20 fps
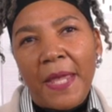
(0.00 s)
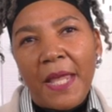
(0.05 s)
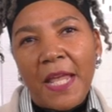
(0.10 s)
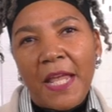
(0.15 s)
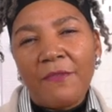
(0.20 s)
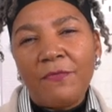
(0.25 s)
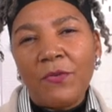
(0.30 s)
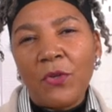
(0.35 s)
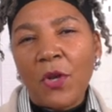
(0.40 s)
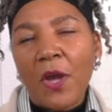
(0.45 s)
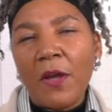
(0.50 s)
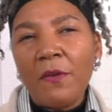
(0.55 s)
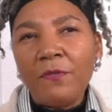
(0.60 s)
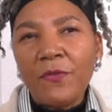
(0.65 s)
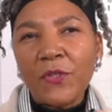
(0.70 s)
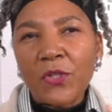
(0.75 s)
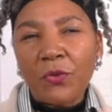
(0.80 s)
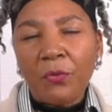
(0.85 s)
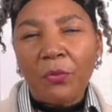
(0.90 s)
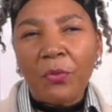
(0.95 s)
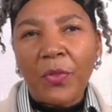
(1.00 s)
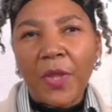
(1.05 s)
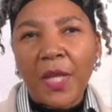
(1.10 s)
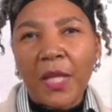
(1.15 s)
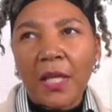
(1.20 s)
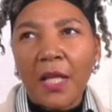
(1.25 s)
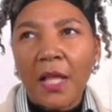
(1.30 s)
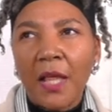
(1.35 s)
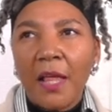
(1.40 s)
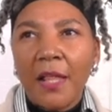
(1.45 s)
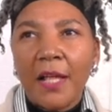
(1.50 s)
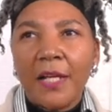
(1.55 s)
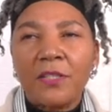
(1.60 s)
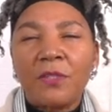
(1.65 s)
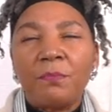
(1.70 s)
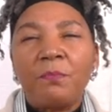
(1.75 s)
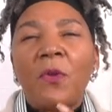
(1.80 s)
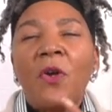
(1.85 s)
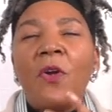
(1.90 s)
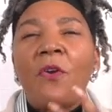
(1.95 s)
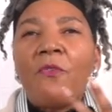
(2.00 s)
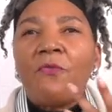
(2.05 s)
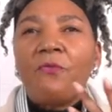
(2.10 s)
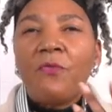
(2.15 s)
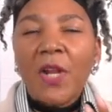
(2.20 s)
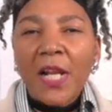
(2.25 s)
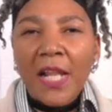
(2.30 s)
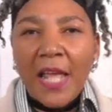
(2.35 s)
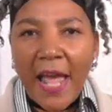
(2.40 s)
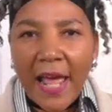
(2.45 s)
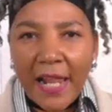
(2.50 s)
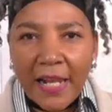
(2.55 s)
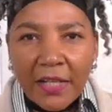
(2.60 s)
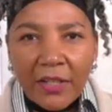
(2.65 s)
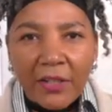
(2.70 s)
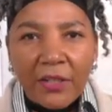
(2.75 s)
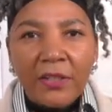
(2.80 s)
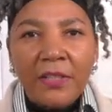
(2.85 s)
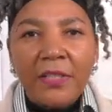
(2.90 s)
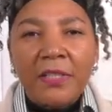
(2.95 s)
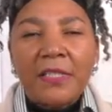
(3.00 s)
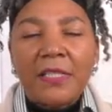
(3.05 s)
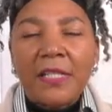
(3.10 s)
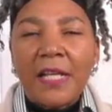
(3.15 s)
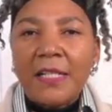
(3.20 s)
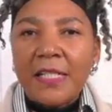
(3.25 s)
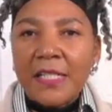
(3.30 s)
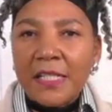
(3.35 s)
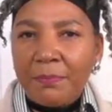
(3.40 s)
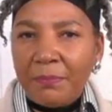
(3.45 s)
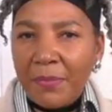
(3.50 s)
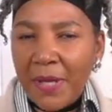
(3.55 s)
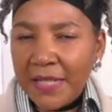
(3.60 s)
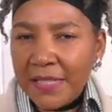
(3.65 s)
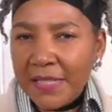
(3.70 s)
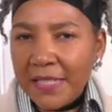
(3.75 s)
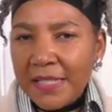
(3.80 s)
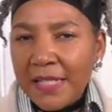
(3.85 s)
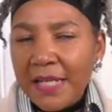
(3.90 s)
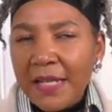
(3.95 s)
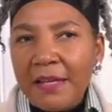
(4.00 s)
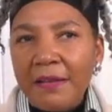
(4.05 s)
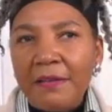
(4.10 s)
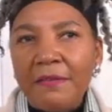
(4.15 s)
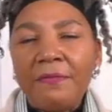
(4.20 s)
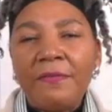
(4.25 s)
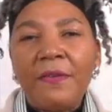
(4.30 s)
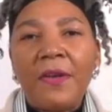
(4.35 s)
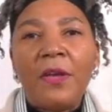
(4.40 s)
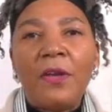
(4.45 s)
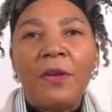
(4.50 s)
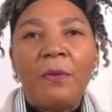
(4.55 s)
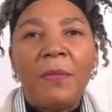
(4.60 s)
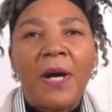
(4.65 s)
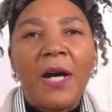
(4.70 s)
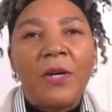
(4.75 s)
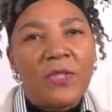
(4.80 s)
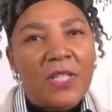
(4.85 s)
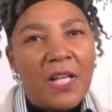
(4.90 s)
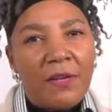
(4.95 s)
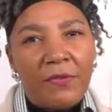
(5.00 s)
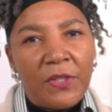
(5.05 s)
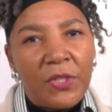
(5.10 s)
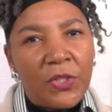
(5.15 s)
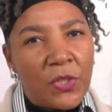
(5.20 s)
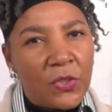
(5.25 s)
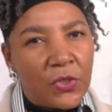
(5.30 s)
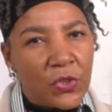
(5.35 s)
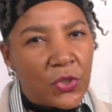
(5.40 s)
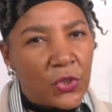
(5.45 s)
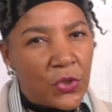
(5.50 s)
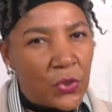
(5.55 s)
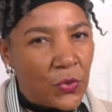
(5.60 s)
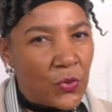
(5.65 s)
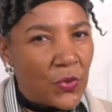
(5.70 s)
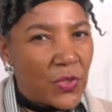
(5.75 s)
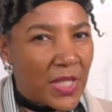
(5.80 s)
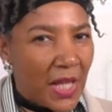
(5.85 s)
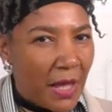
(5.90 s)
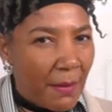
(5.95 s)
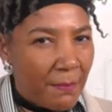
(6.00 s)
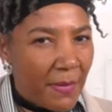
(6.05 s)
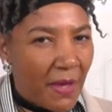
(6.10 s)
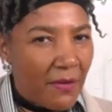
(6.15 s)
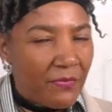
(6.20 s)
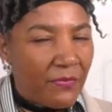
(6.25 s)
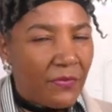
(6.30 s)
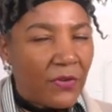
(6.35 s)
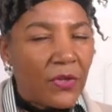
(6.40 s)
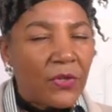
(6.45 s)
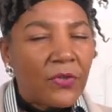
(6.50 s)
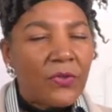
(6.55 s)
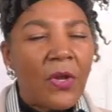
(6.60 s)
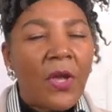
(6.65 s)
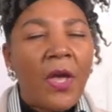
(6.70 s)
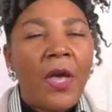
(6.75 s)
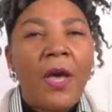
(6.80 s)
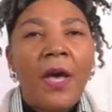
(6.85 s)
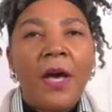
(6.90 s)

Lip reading: if you're going for something that's really elegant and expensive, I'll definitely choose that method.